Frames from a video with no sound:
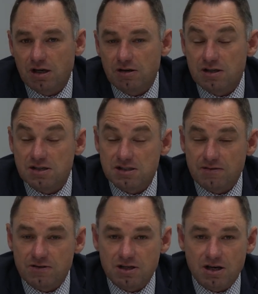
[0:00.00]
year
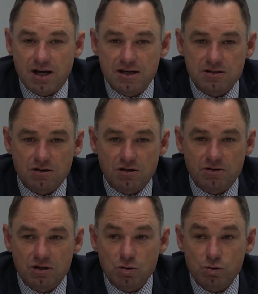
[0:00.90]
7 and year 8 on the
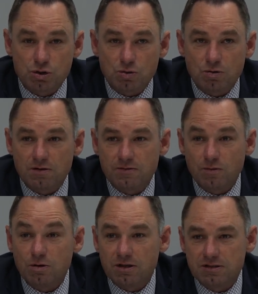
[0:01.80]
north shore of
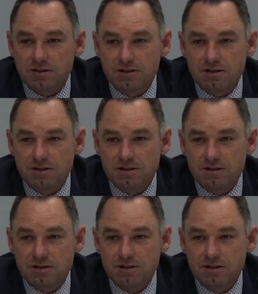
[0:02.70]
Auckland.